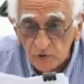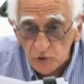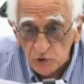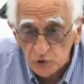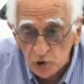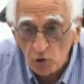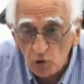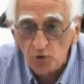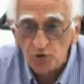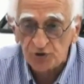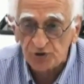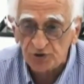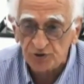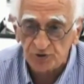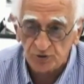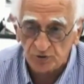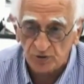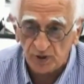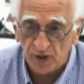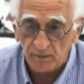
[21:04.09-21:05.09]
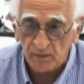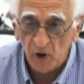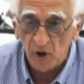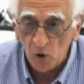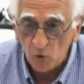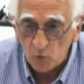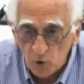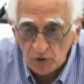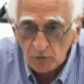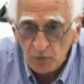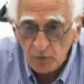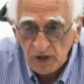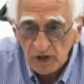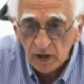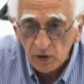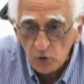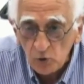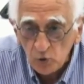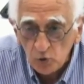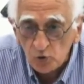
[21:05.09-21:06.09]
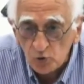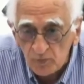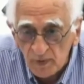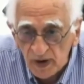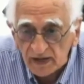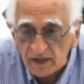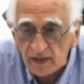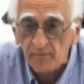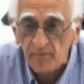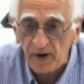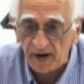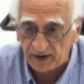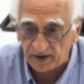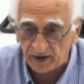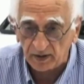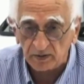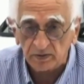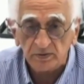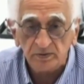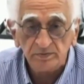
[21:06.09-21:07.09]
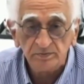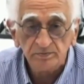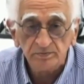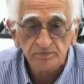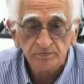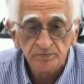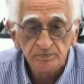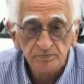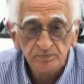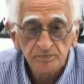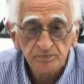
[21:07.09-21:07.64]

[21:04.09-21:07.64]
also given solutions to them. What we can do to make them better.